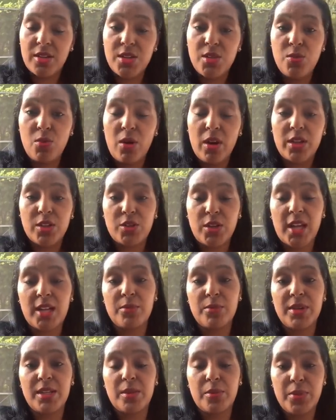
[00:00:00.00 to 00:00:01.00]
you want to try to
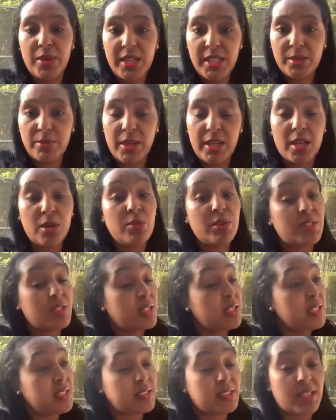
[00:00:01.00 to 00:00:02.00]
be the peacemaker, which,
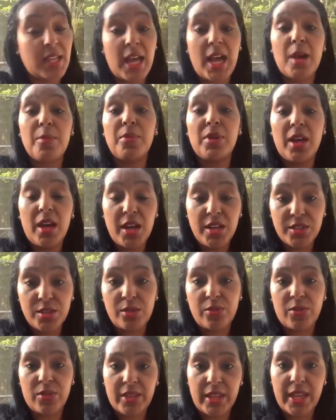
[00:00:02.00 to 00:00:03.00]
listen, I applaud
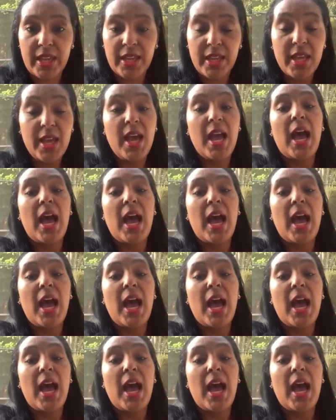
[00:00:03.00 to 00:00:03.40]
you for that.